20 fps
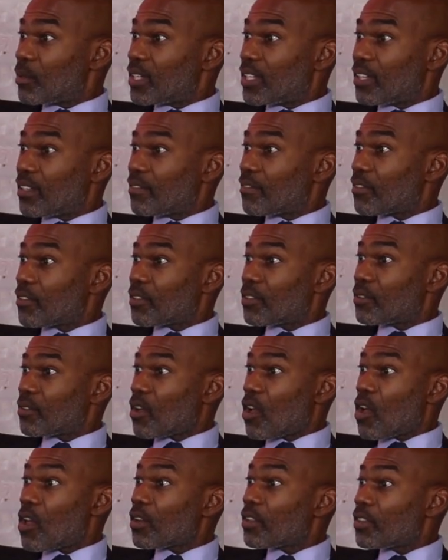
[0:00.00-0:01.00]
really
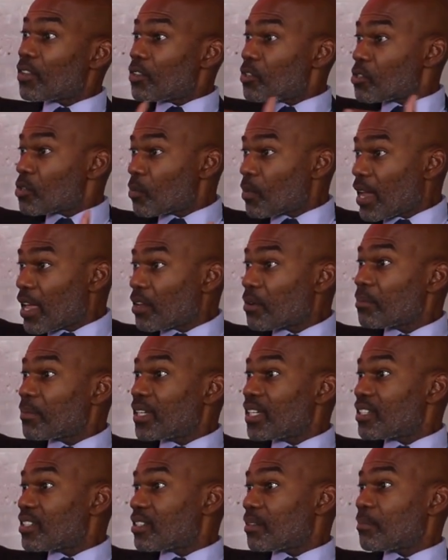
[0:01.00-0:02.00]
for all of those around
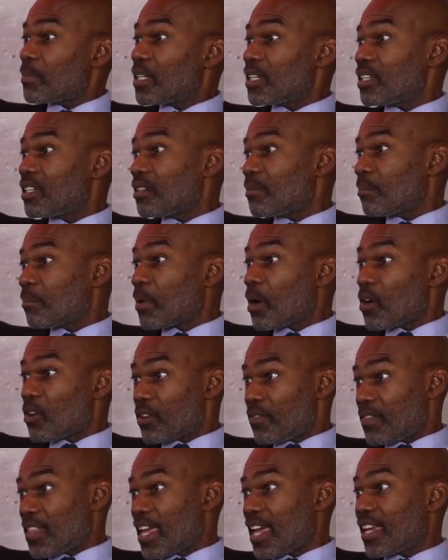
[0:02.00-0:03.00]
me to be
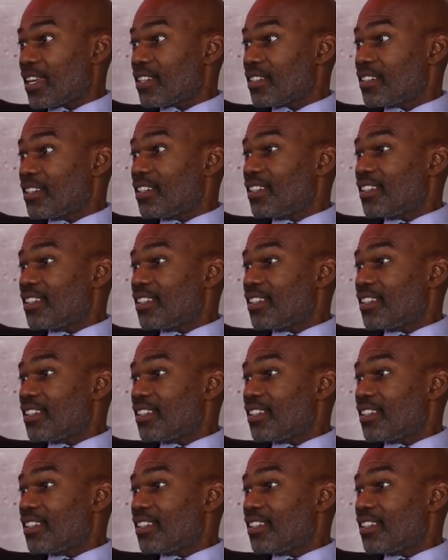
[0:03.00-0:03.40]
part of that.